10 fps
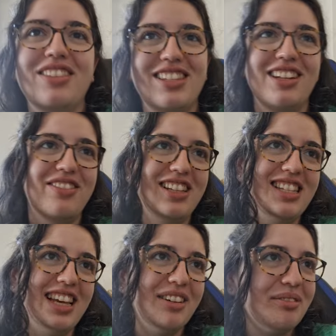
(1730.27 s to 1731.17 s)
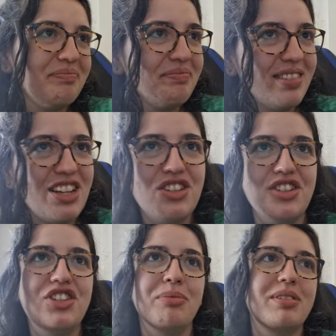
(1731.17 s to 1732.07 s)
the stuff that's here. Let's
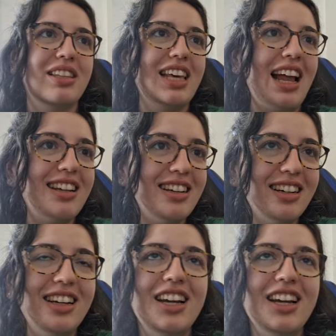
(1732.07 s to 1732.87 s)
just jump to the calendar.